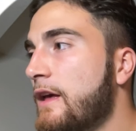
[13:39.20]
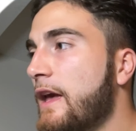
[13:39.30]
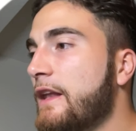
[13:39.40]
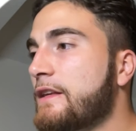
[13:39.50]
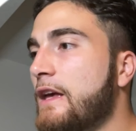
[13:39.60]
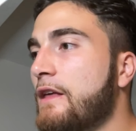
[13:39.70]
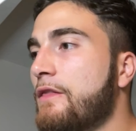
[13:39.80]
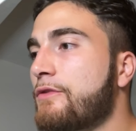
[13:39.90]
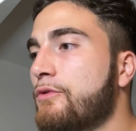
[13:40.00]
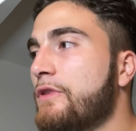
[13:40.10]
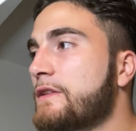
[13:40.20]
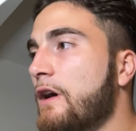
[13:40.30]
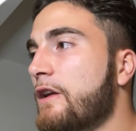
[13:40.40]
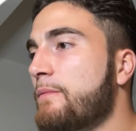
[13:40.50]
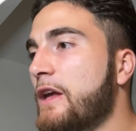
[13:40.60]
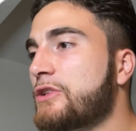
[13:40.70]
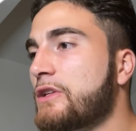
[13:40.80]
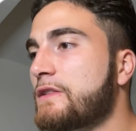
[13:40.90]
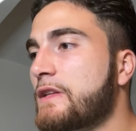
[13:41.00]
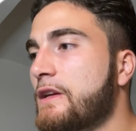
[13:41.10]
And again, through these
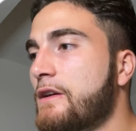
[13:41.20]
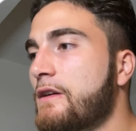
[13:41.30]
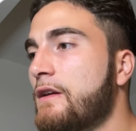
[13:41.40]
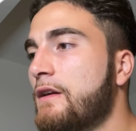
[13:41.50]
automations here